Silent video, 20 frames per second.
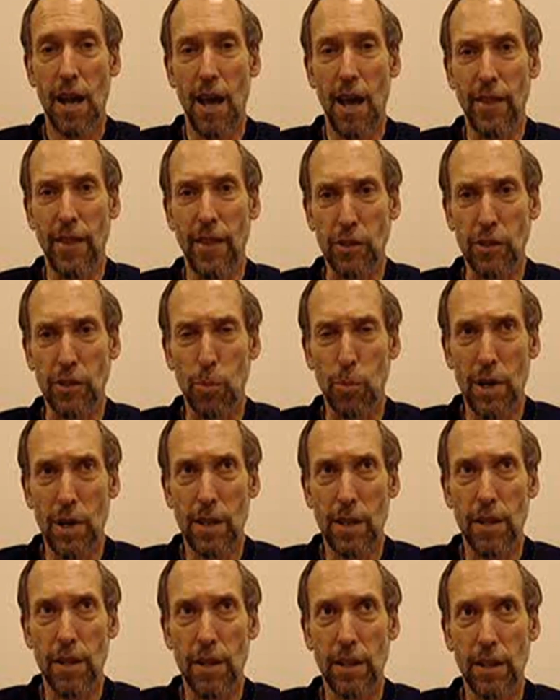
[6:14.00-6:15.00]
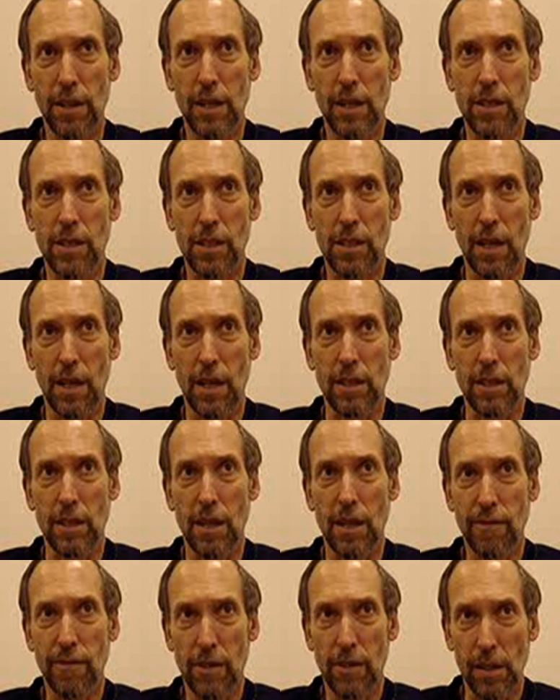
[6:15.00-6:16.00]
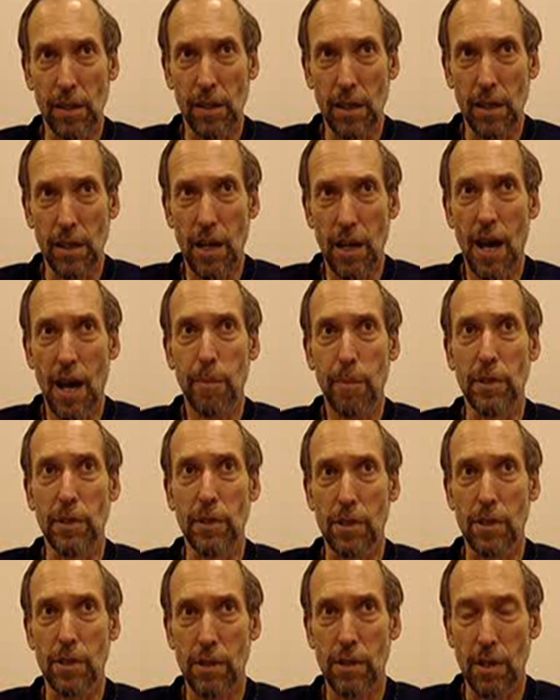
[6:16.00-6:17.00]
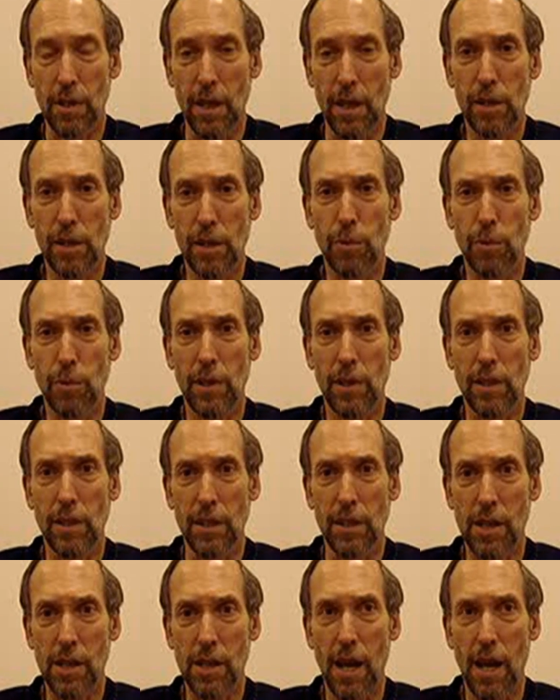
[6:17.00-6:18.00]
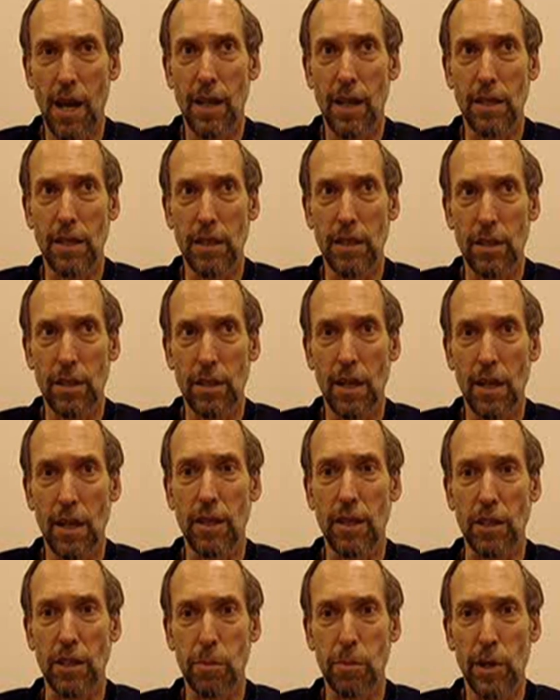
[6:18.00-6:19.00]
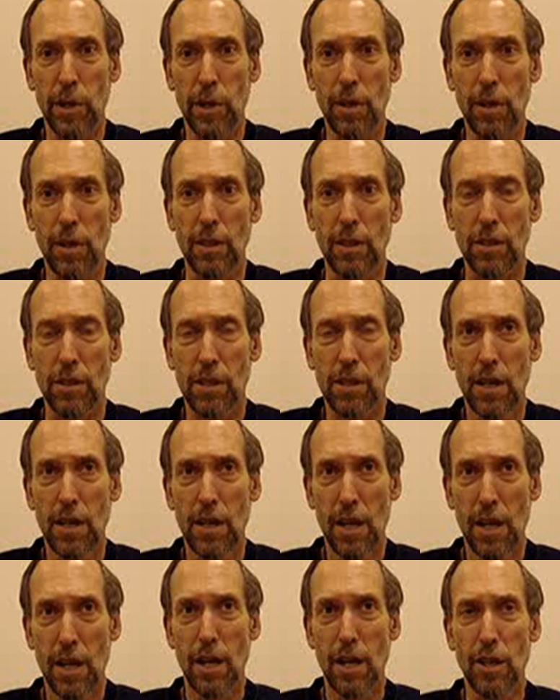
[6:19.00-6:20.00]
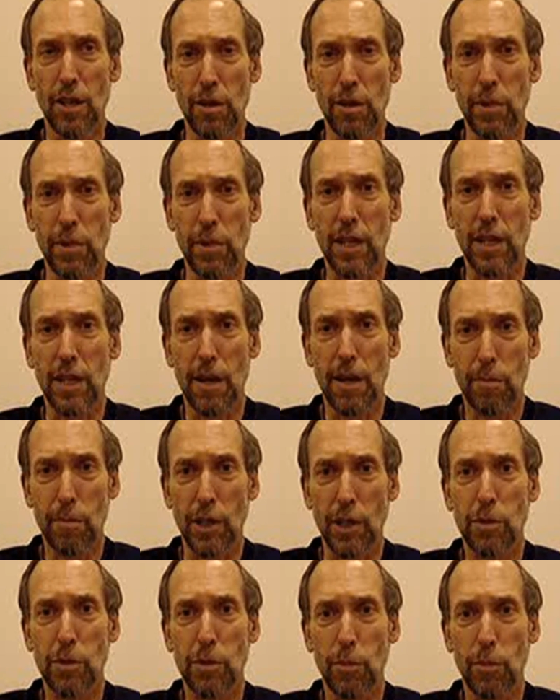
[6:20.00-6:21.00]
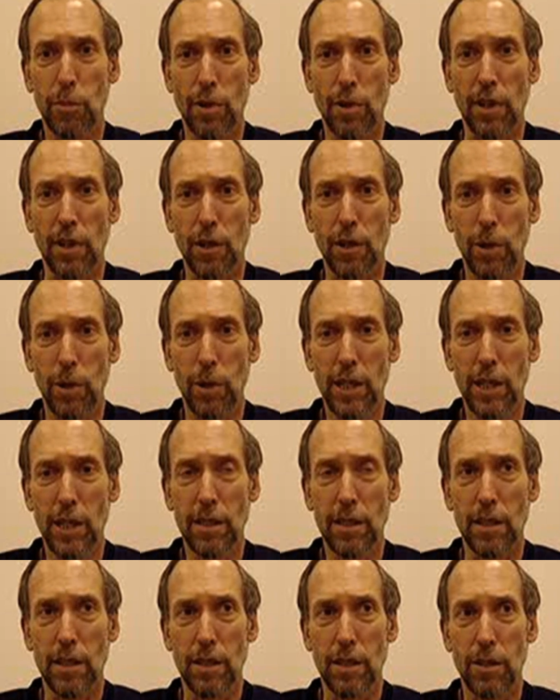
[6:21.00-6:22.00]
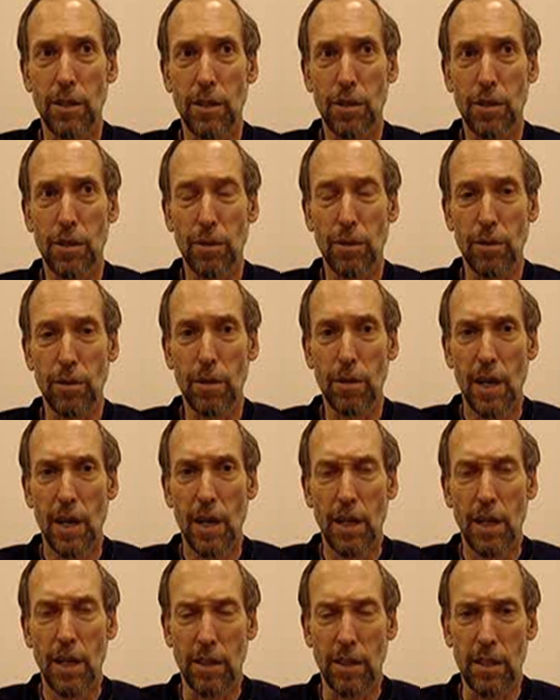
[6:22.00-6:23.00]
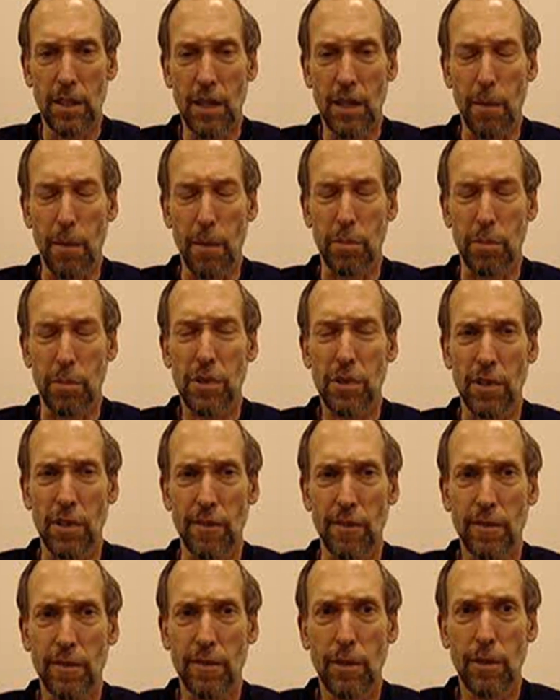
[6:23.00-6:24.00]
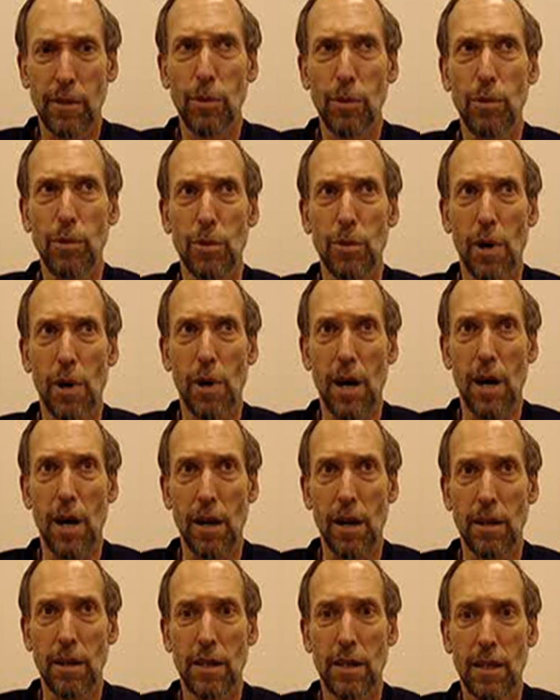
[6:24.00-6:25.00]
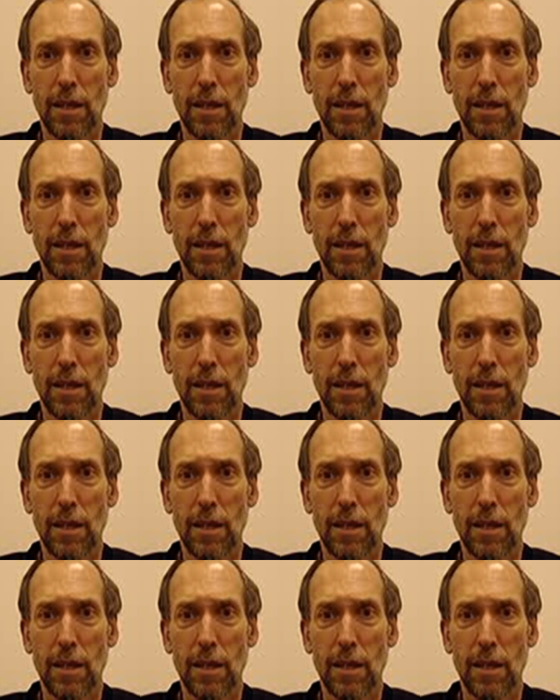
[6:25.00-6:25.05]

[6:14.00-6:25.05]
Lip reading: And that's one of the things that definitely happens to anyone that's had a near-death experience. You become much more acquainted to the depths of who you are